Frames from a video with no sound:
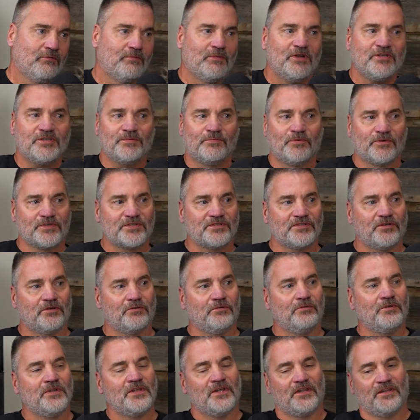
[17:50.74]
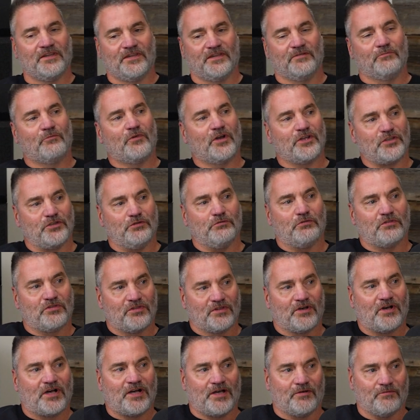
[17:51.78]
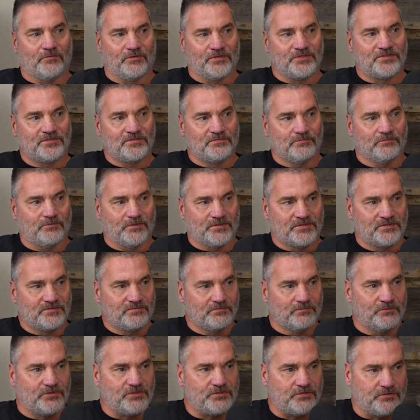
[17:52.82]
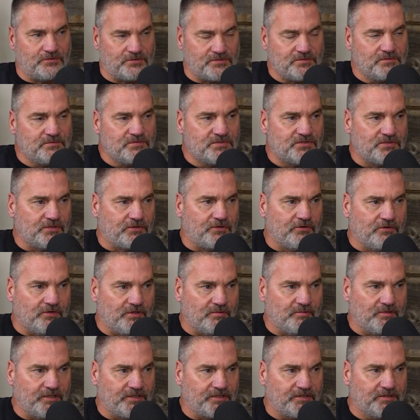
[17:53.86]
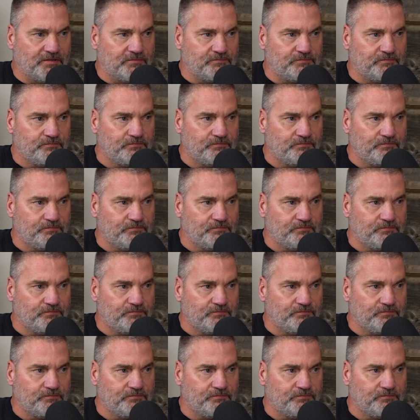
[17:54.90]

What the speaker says: Much more so than what you thought was your security blanket.